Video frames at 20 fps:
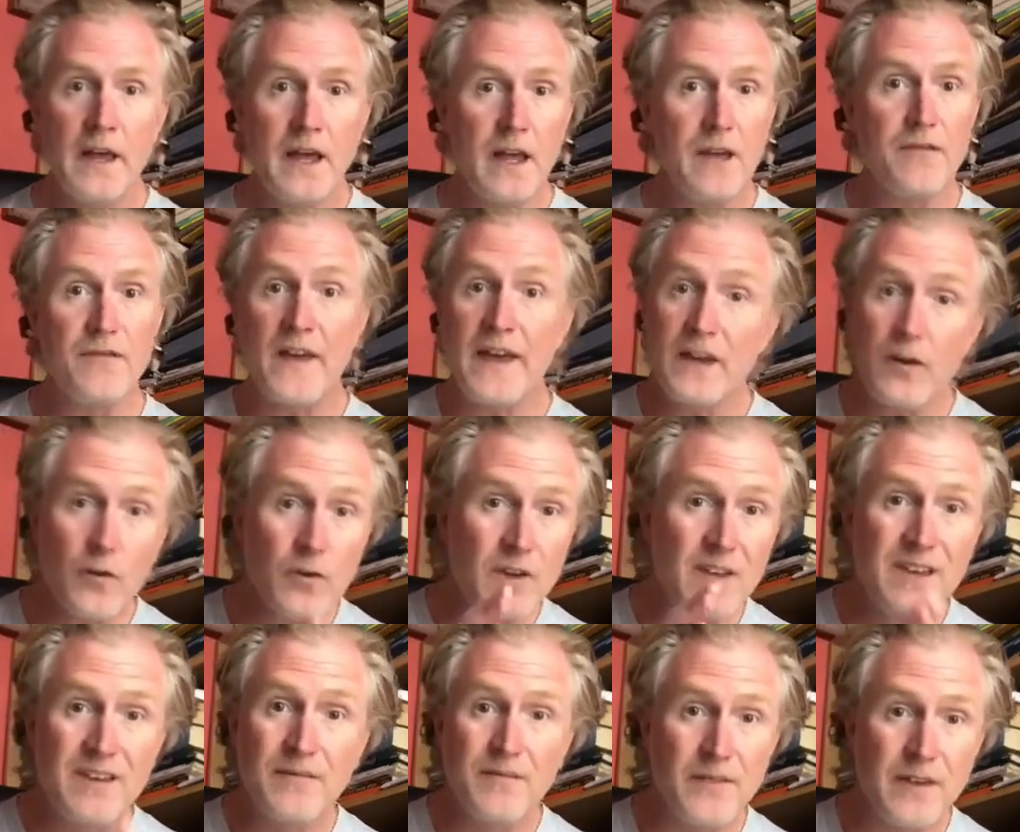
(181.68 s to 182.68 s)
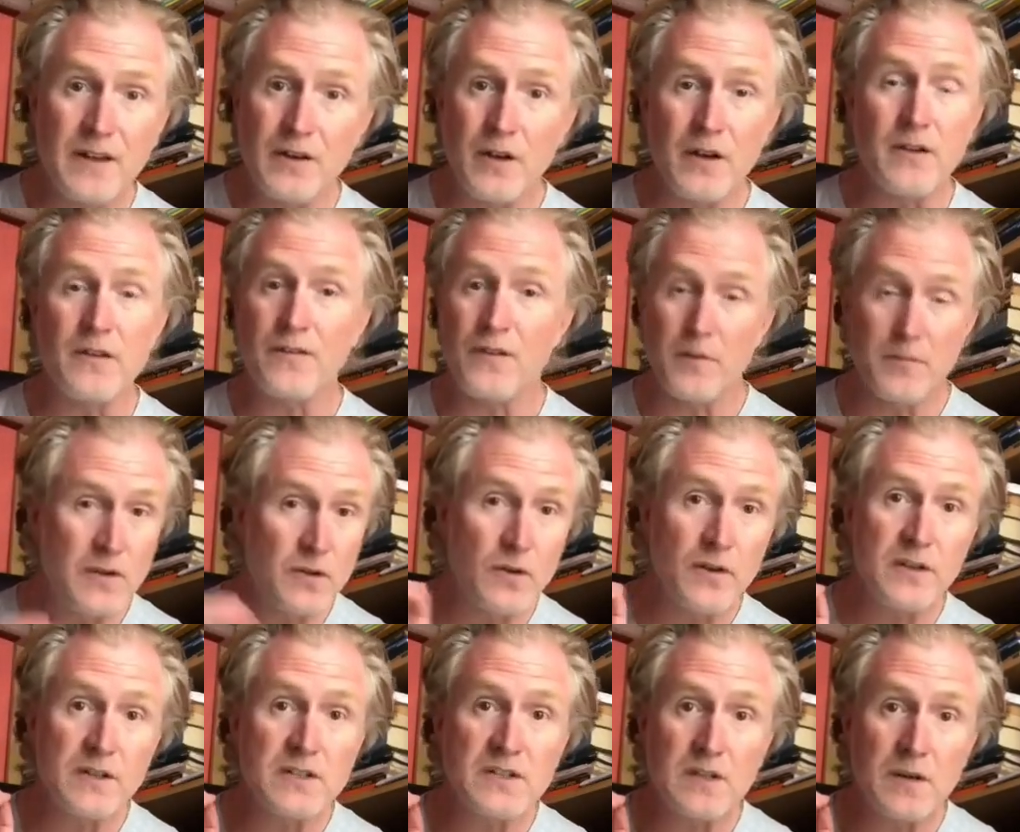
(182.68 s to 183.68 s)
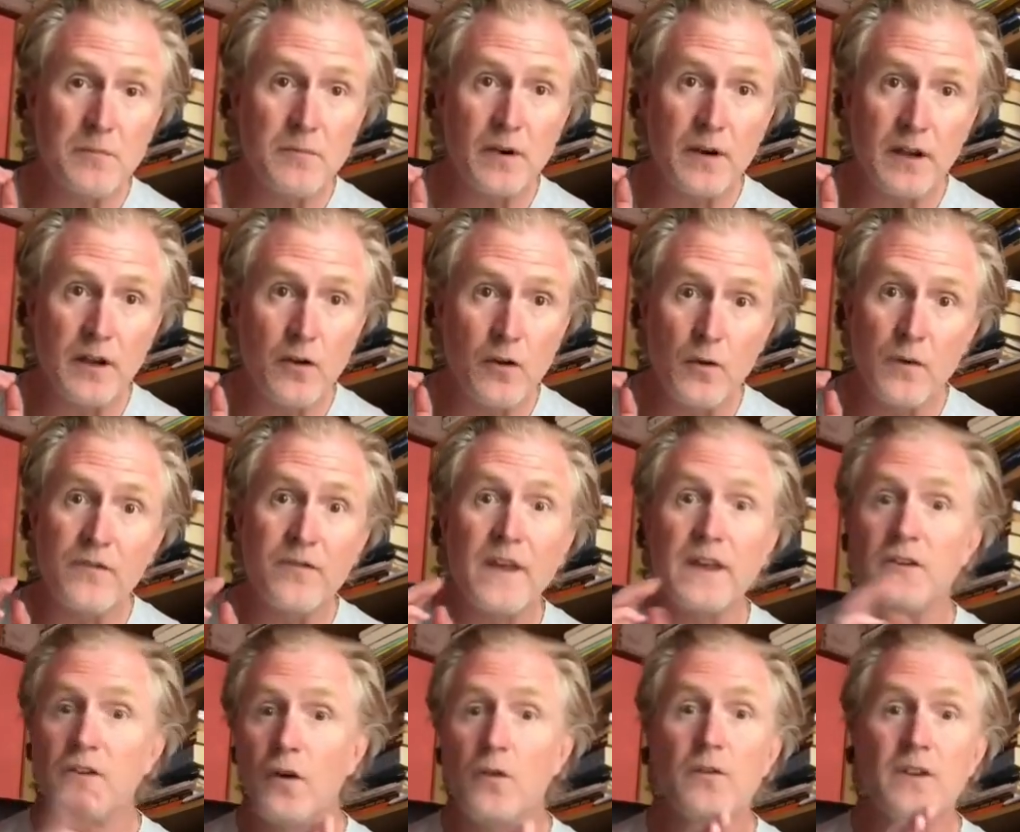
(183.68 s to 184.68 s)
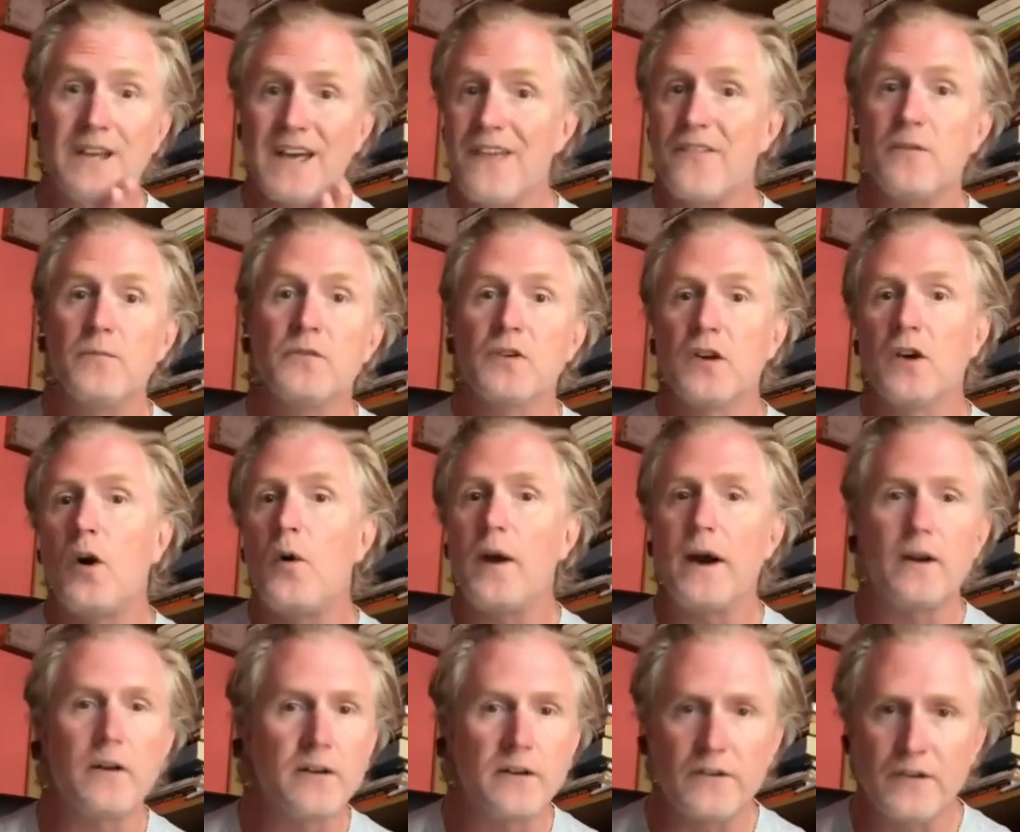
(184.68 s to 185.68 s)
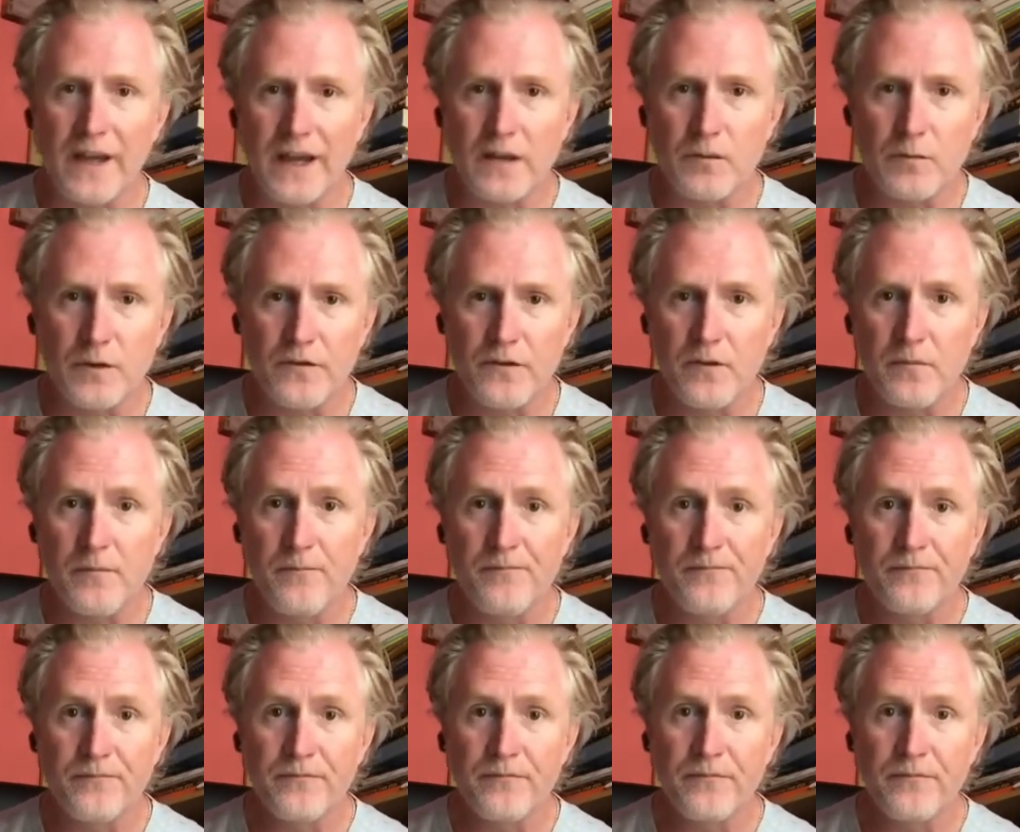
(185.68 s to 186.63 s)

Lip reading: if they don't, you know, they'll be talking to somebody who, if they don't get them to go out on a date with them,